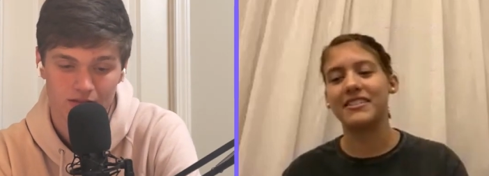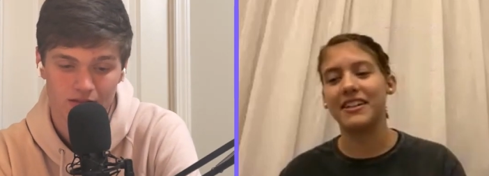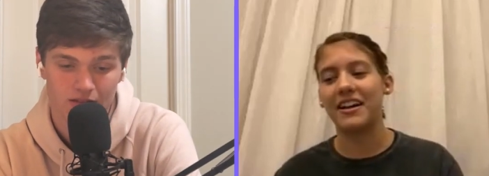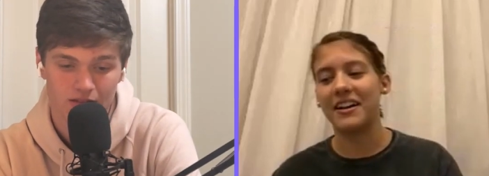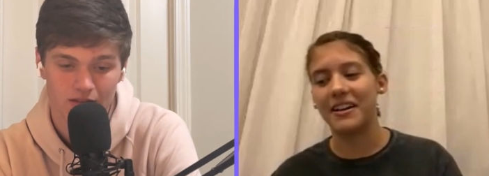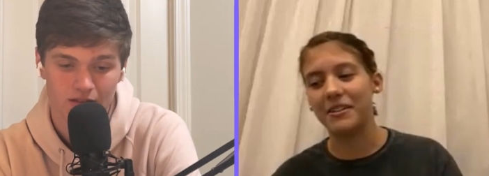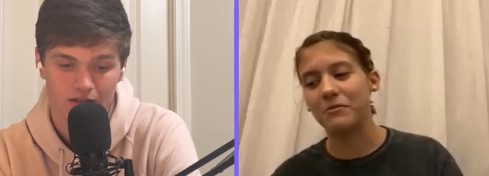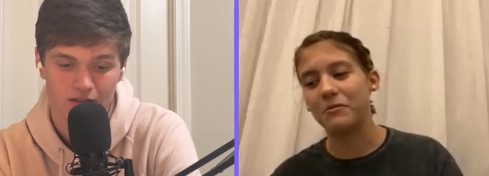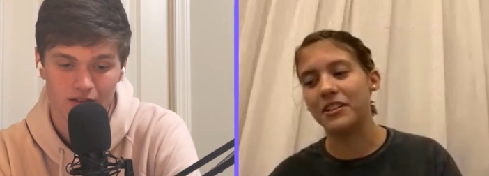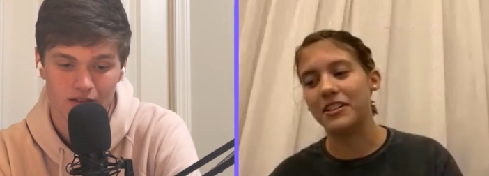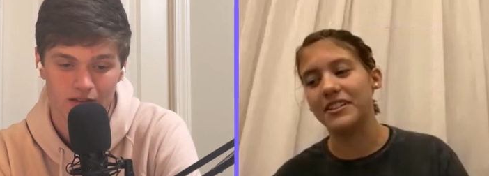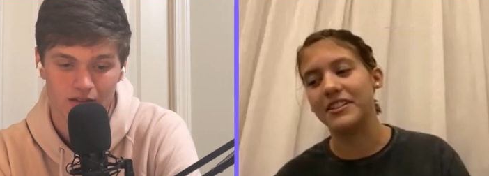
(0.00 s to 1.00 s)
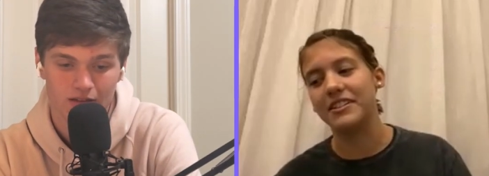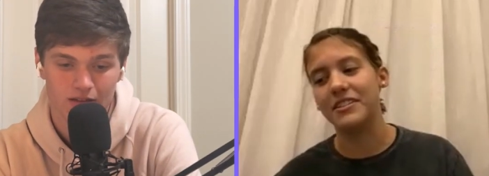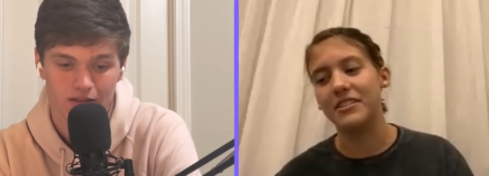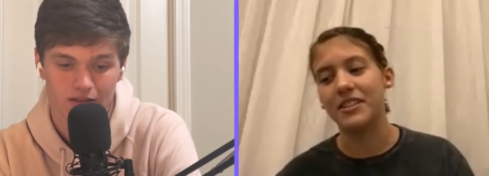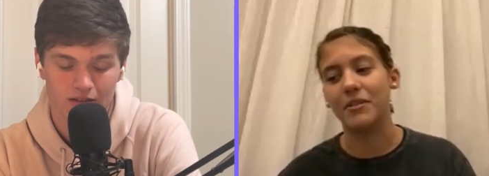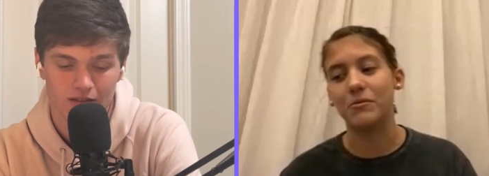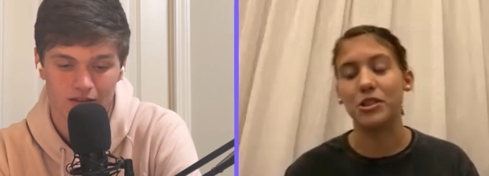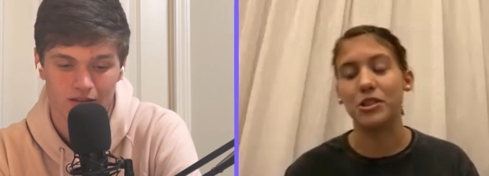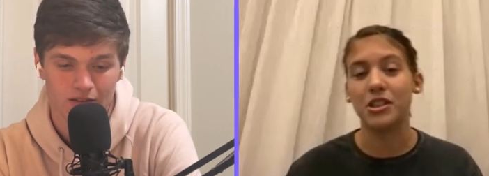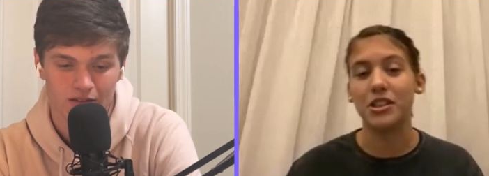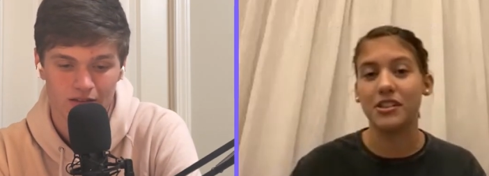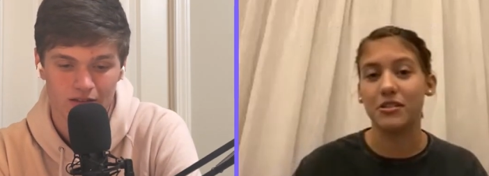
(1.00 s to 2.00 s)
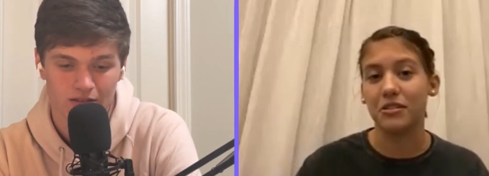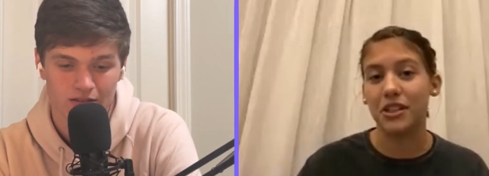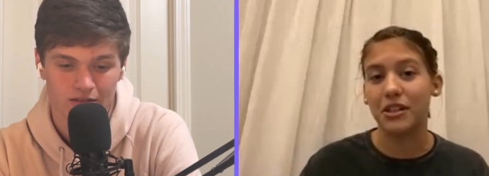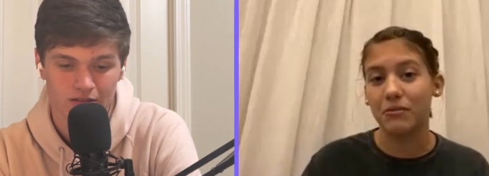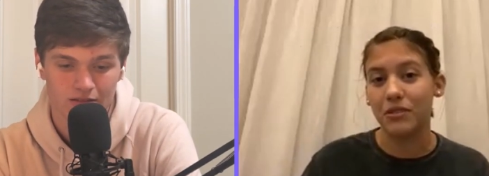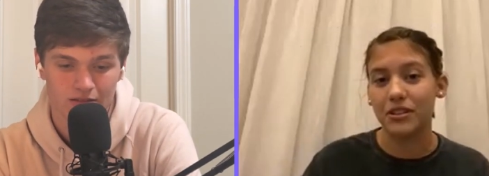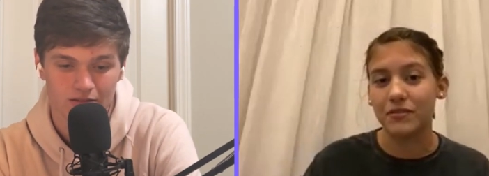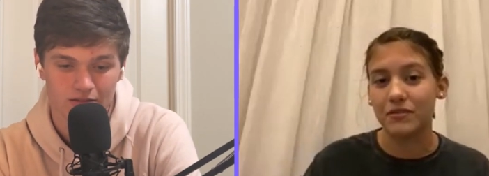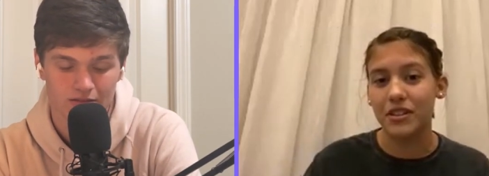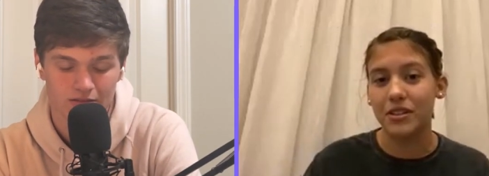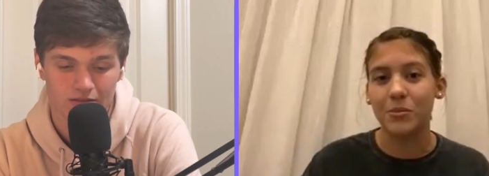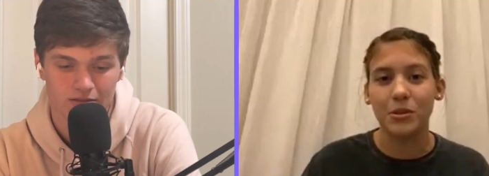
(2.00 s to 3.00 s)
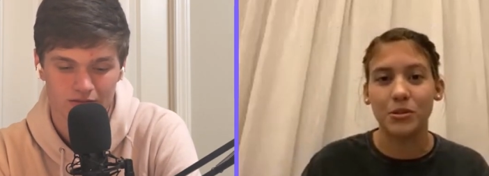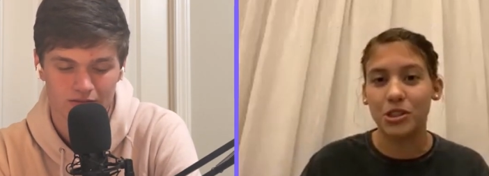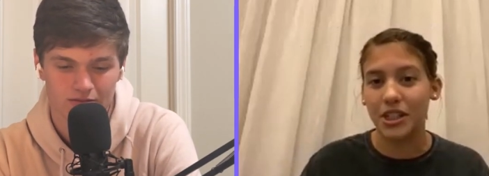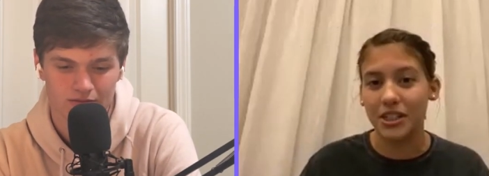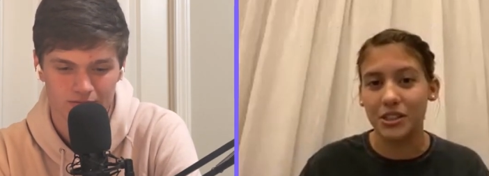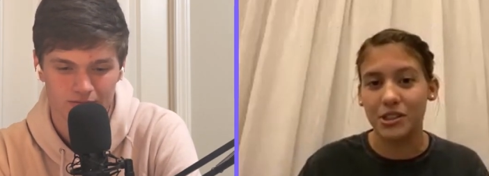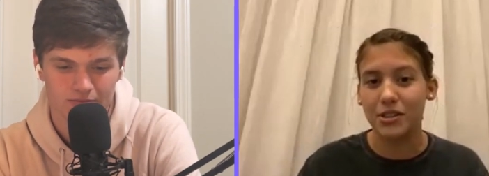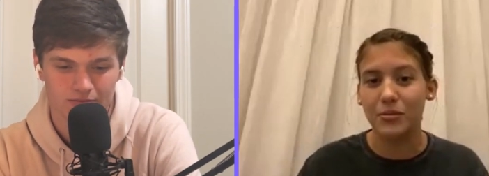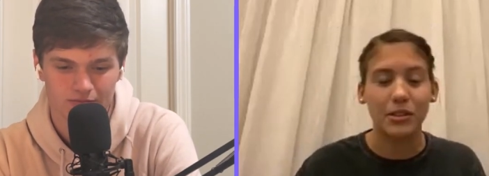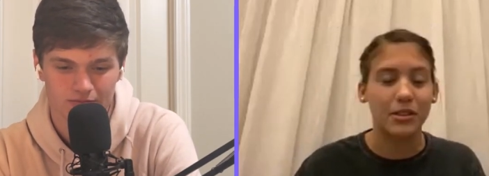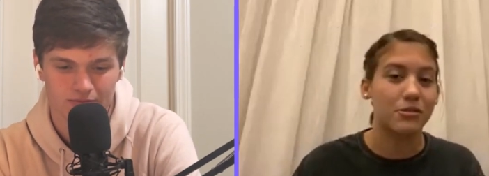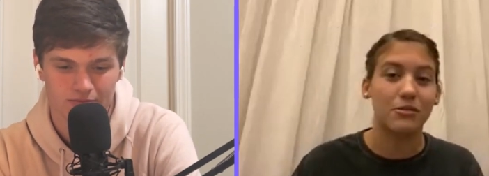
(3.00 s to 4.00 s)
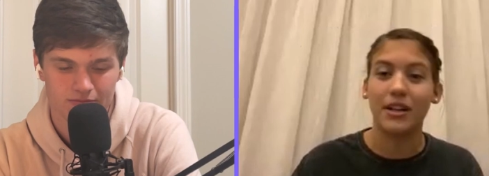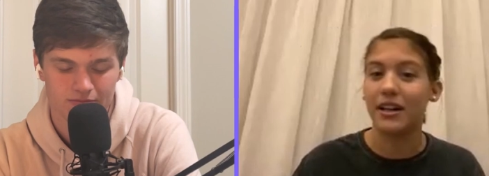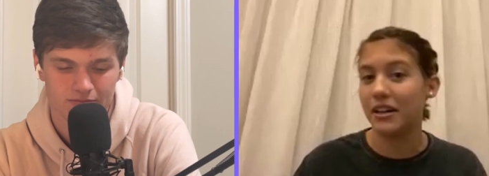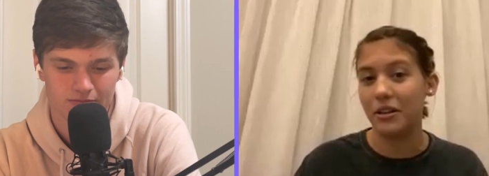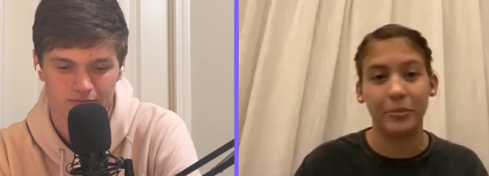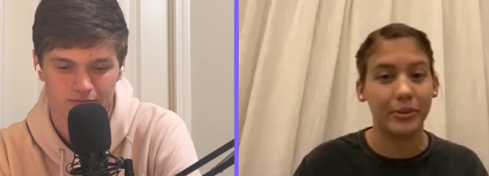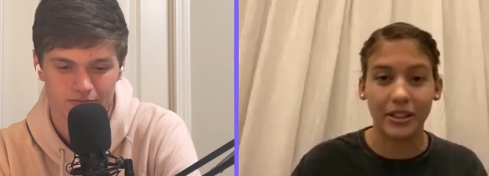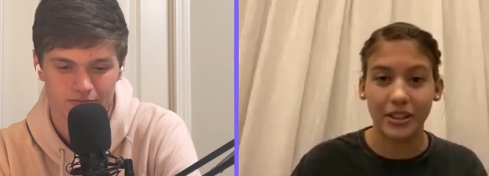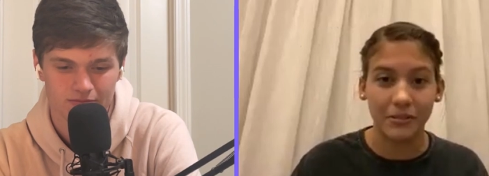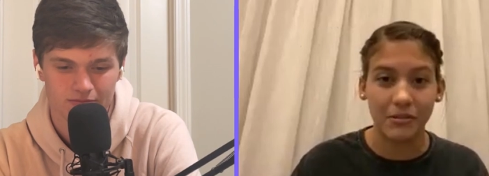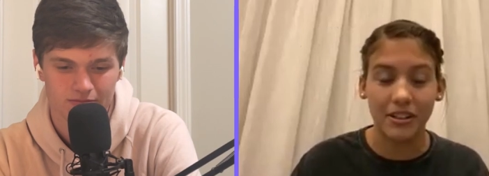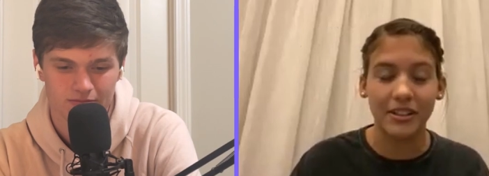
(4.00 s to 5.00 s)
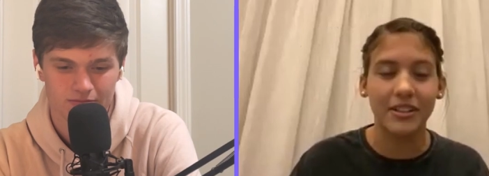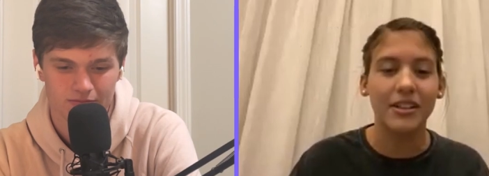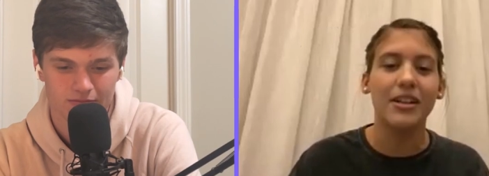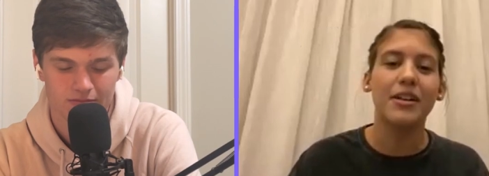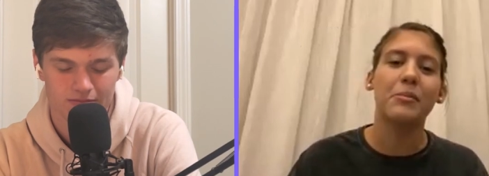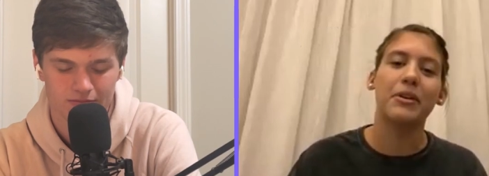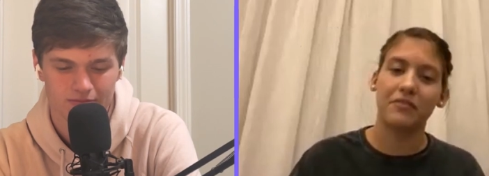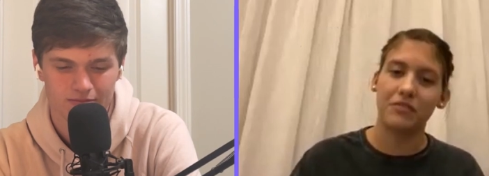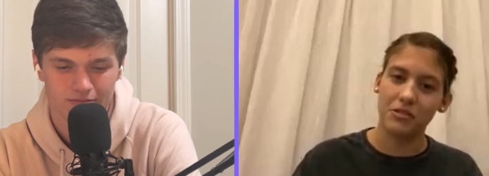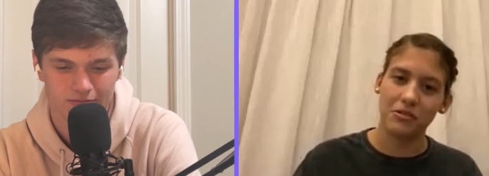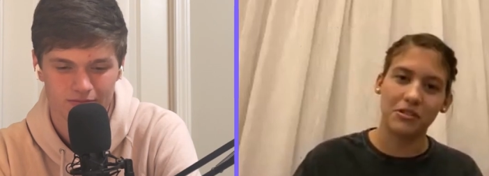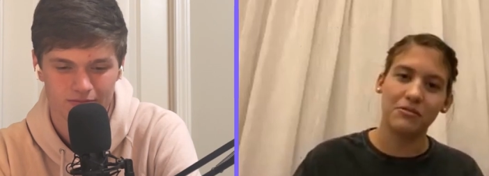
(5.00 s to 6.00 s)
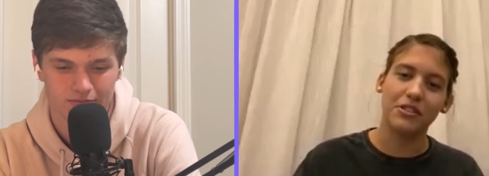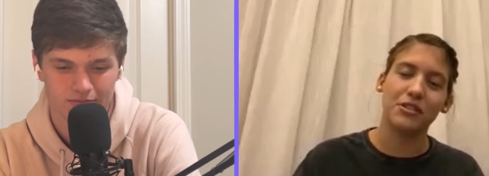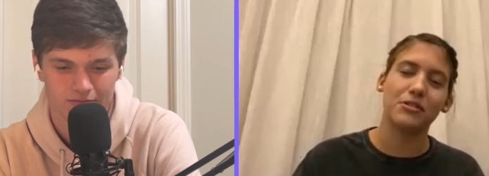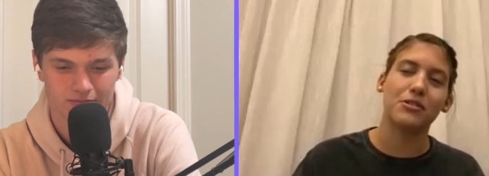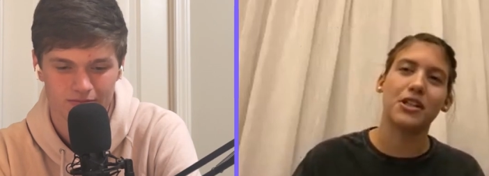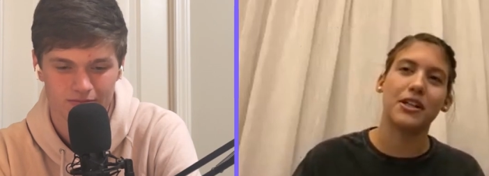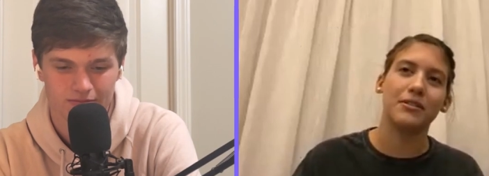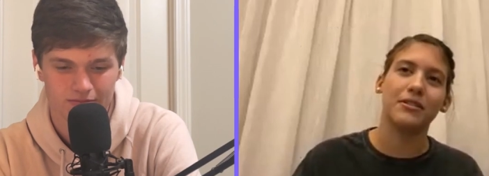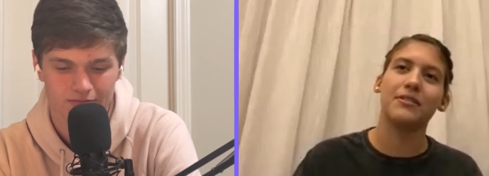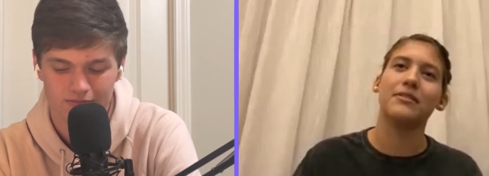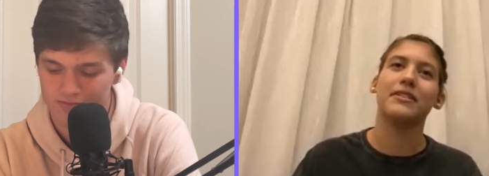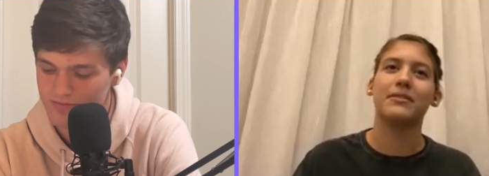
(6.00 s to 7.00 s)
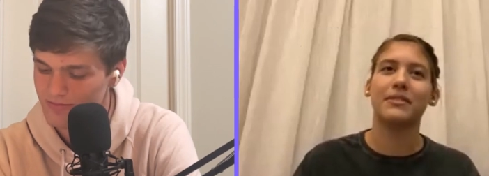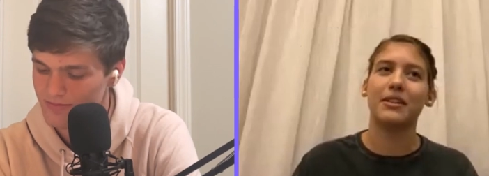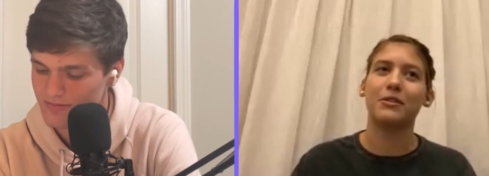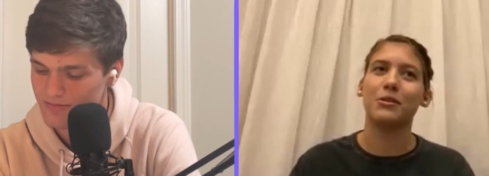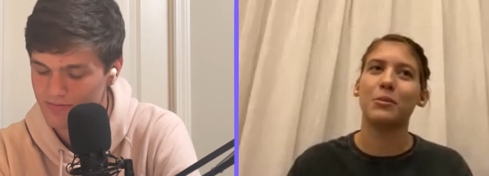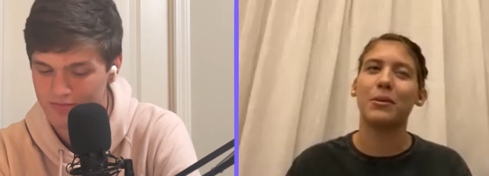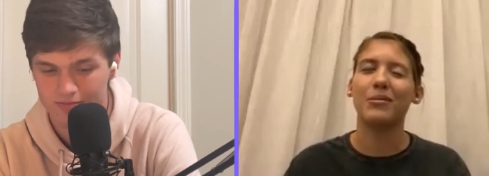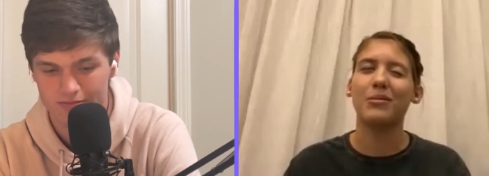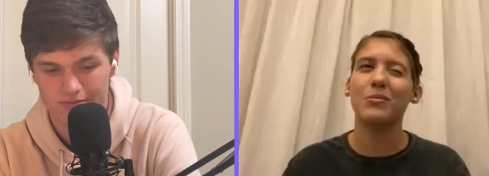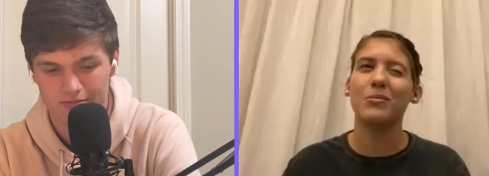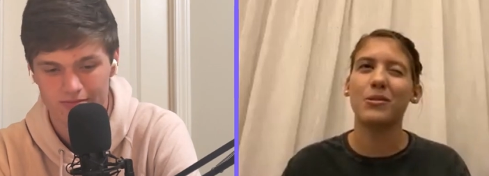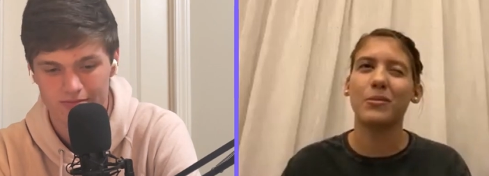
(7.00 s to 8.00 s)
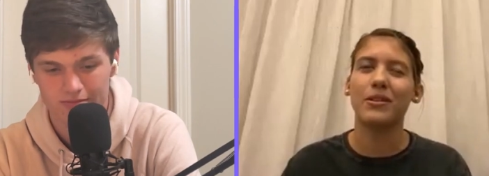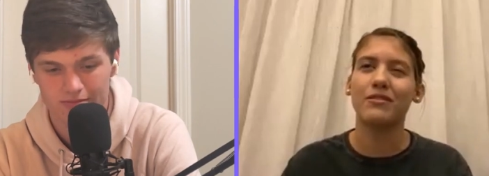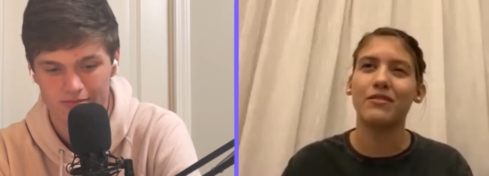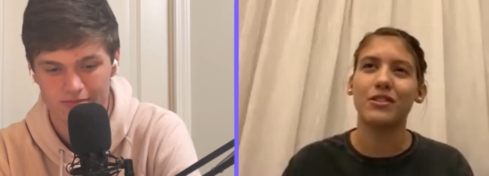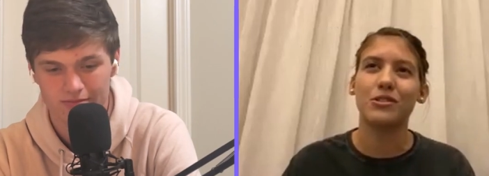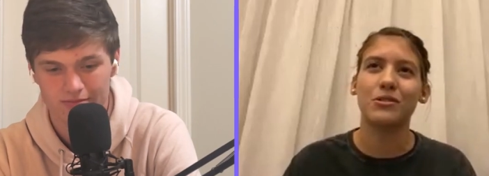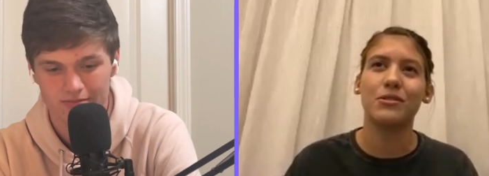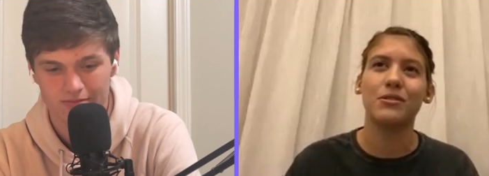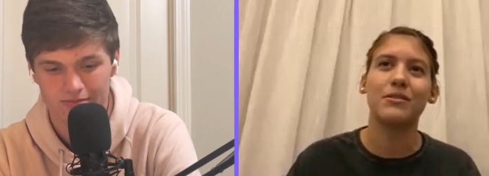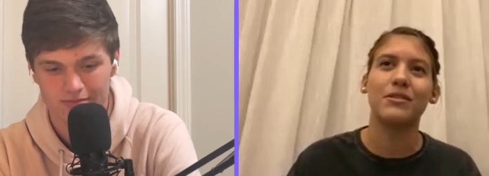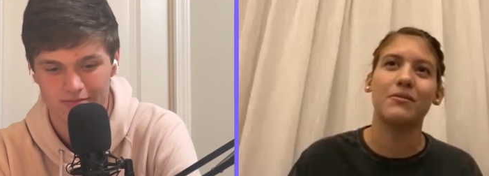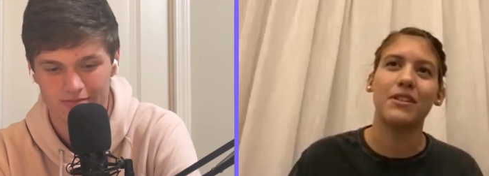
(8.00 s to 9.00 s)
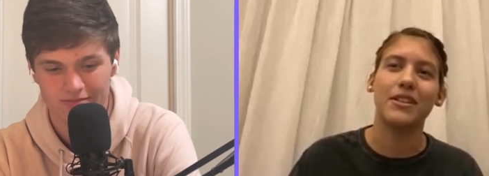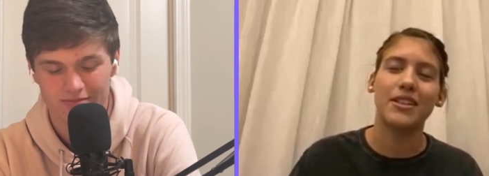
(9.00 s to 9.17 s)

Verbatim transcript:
Speaker 1: side was that we should either get rid of them or change them because they're not helping anyone. But mm-hmm. after doing the research, I learned that they're probably more beneficial than we